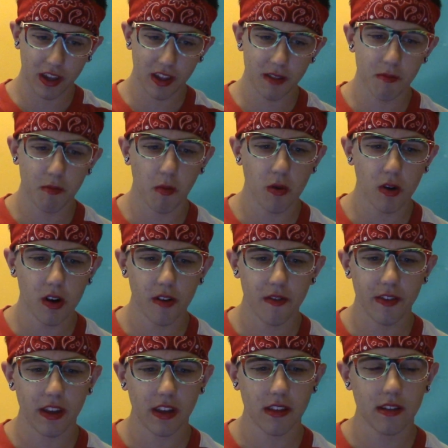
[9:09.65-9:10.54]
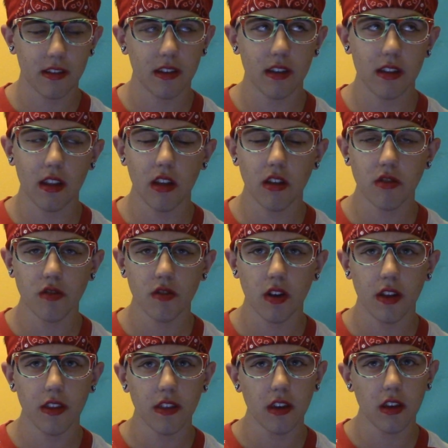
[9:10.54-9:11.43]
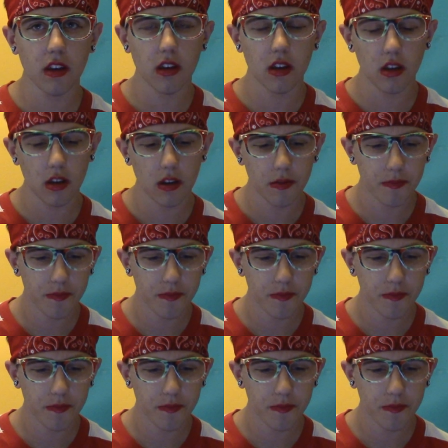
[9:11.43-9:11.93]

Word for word: He's more of a teenager, I think.